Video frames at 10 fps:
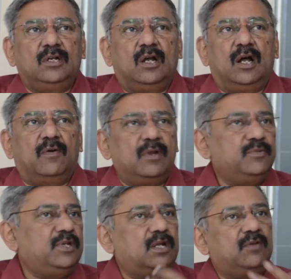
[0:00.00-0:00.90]
Our
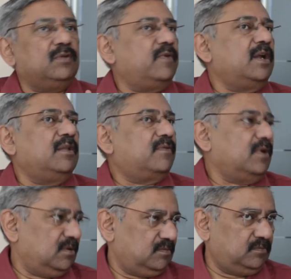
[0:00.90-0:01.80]
objective is very
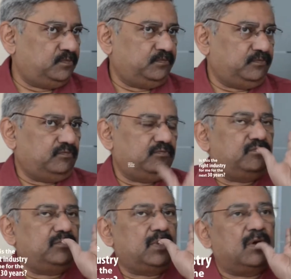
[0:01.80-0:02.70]
different.
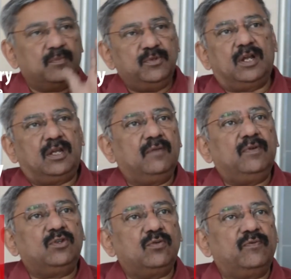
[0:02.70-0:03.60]
Our objective
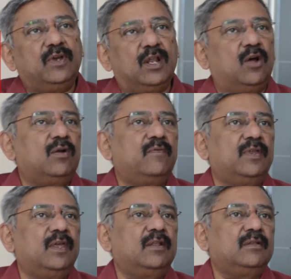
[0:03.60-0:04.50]
is to figure out
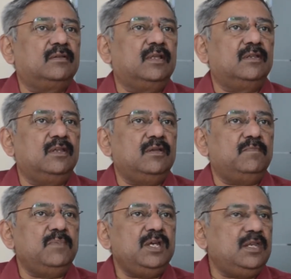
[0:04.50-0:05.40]
whether there is any
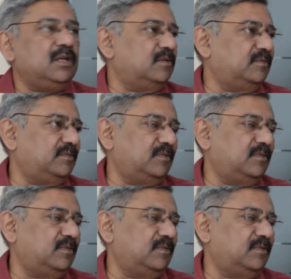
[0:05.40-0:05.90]
meaning